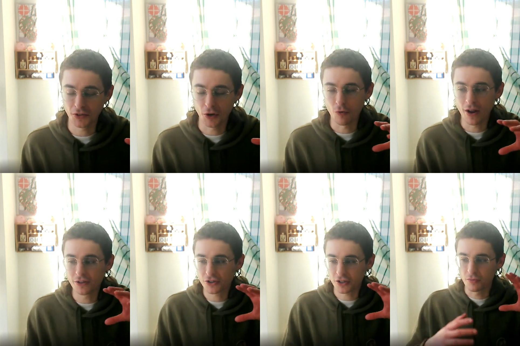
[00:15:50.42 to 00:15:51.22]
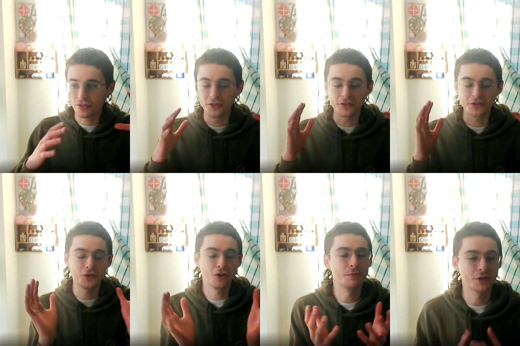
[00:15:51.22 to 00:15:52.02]
arrange something that's
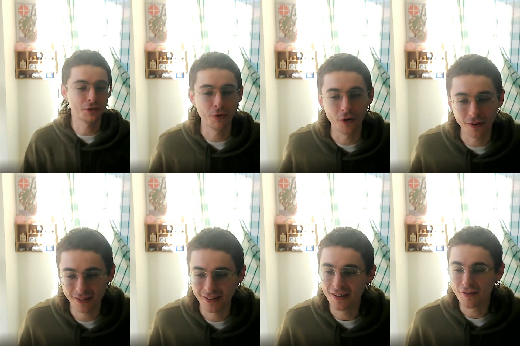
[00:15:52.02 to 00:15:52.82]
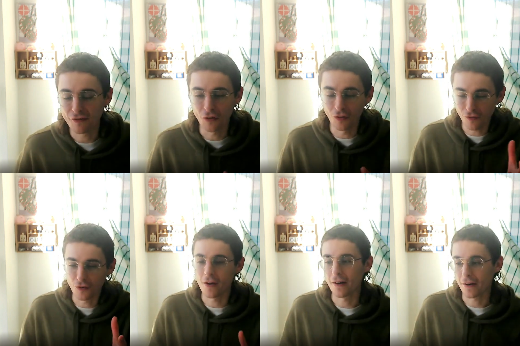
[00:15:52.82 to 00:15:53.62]
sort of bespoke
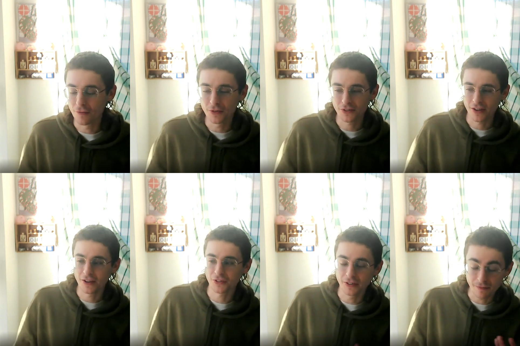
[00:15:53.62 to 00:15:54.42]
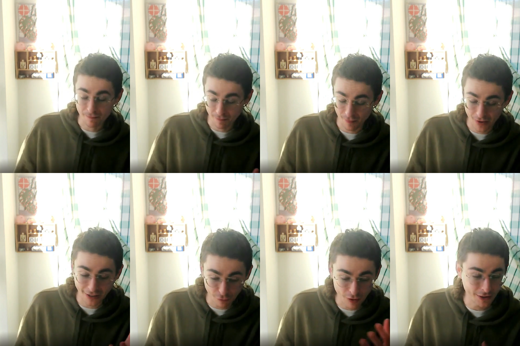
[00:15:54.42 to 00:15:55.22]
for our conversation,
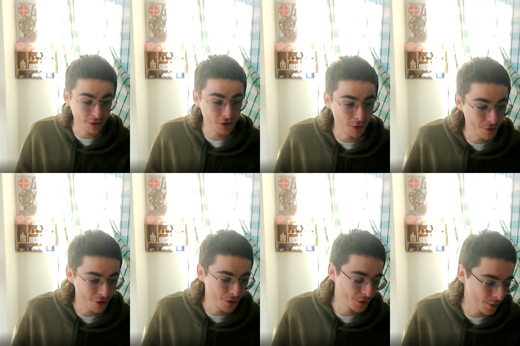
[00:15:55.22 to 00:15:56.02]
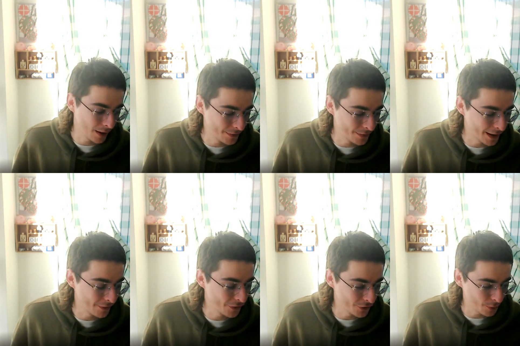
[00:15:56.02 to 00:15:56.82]
and it really does come through as well in the
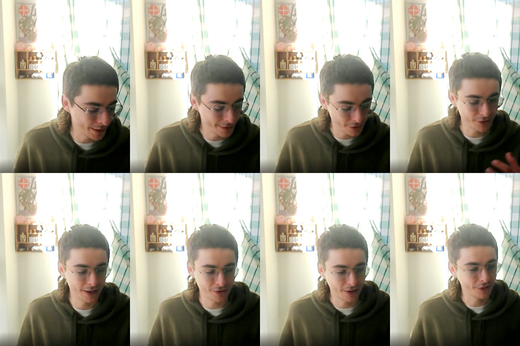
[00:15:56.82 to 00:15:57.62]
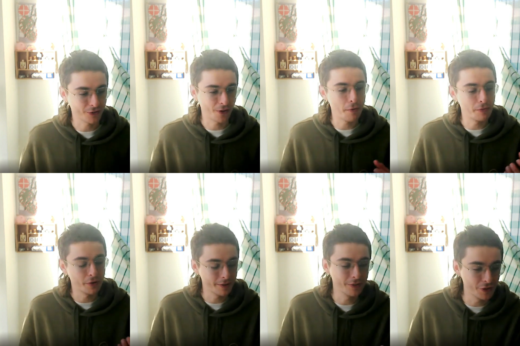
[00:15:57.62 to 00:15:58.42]
answers when it does get transcribed.
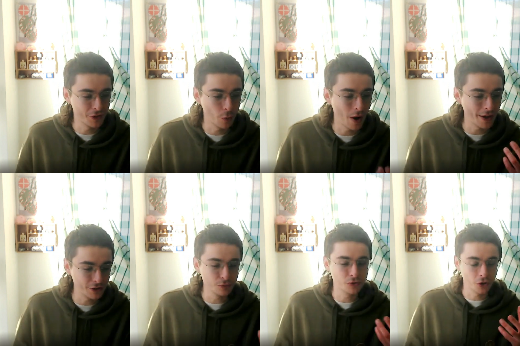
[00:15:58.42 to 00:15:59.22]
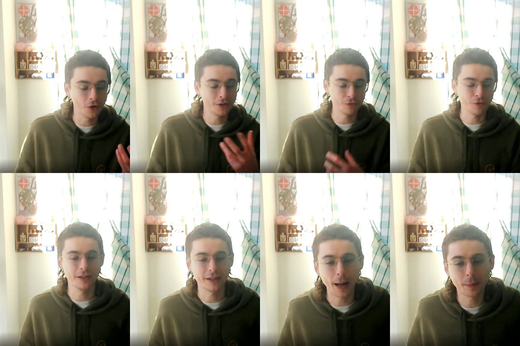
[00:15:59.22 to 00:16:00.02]
The way you talk is
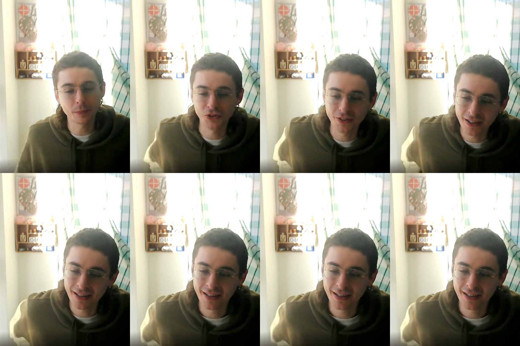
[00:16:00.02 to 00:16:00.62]
really captured